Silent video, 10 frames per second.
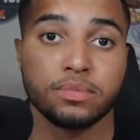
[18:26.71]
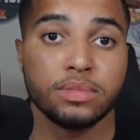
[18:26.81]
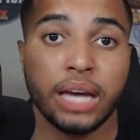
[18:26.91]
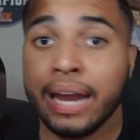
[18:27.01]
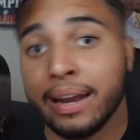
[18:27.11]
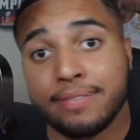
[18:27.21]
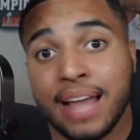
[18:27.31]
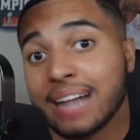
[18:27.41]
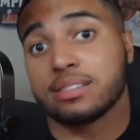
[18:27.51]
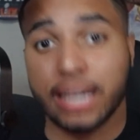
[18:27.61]
And if
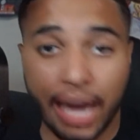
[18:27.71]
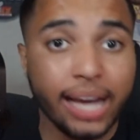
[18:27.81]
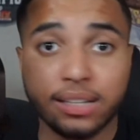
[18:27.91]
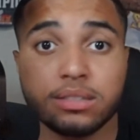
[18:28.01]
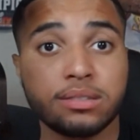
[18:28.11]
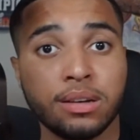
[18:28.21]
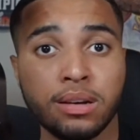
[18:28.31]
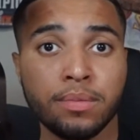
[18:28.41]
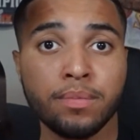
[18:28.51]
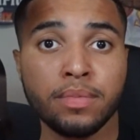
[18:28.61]
that's the case,
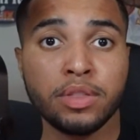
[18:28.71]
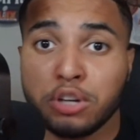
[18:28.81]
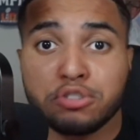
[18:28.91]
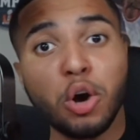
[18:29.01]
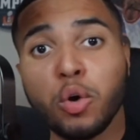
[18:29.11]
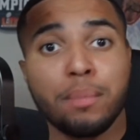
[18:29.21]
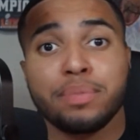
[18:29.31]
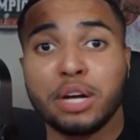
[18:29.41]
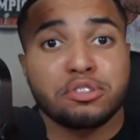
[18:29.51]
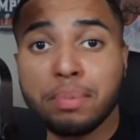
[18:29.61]
there
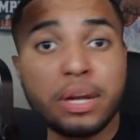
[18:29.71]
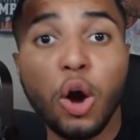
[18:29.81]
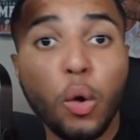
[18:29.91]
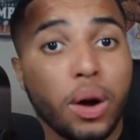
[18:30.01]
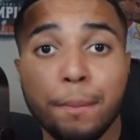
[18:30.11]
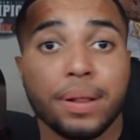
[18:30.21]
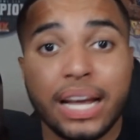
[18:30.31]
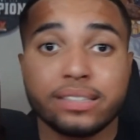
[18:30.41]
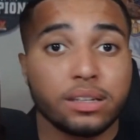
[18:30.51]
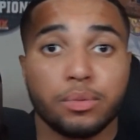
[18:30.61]
should be no
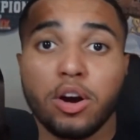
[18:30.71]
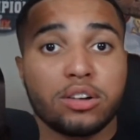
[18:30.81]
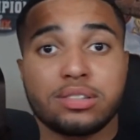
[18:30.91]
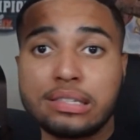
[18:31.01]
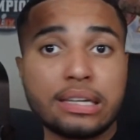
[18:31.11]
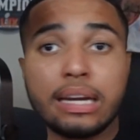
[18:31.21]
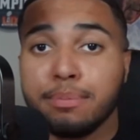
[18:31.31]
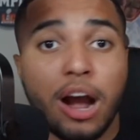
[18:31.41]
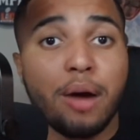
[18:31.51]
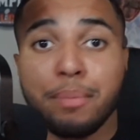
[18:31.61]
complaints in regards to Sidney
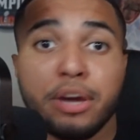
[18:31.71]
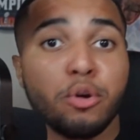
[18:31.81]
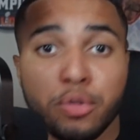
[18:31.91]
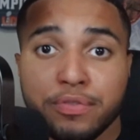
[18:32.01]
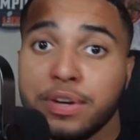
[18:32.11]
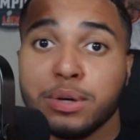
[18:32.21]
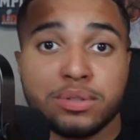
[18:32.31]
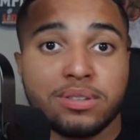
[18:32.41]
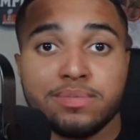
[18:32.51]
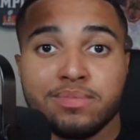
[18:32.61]
Brown being on the field.
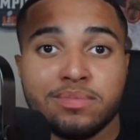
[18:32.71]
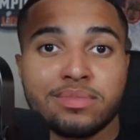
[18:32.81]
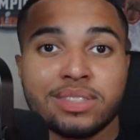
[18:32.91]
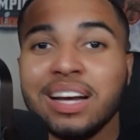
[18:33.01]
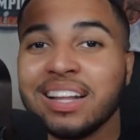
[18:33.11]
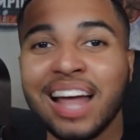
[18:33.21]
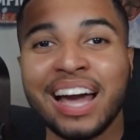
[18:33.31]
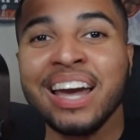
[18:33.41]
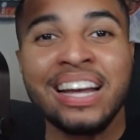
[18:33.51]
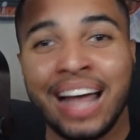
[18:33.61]
Like
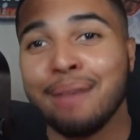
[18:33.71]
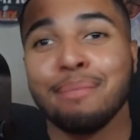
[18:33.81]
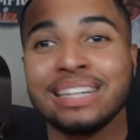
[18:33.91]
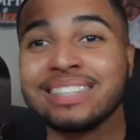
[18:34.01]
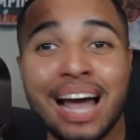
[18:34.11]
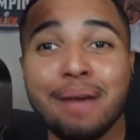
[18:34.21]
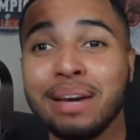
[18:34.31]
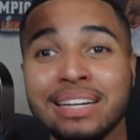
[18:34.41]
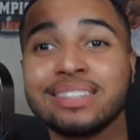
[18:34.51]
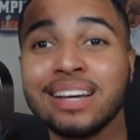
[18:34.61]
that
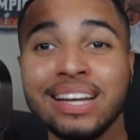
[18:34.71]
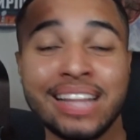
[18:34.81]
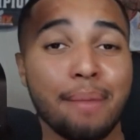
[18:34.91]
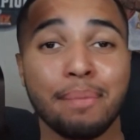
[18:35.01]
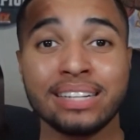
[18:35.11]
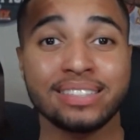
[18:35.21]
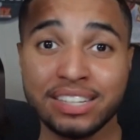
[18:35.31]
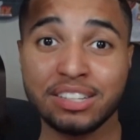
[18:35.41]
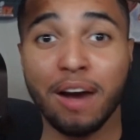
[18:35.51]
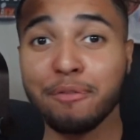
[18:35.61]
means his
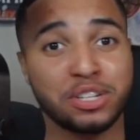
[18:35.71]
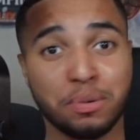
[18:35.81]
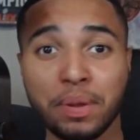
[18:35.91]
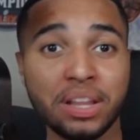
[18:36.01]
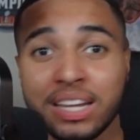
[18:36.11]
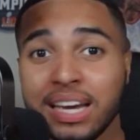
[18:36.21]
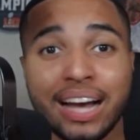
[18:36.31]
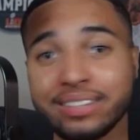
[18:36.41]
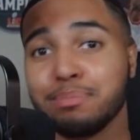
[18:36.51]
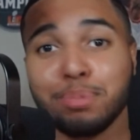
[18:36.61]
coverage ability
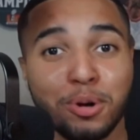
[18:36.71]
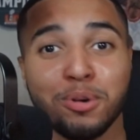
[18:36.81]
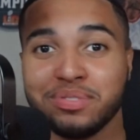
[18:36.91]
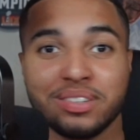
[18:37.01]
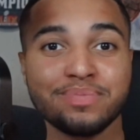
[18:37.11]
has improved.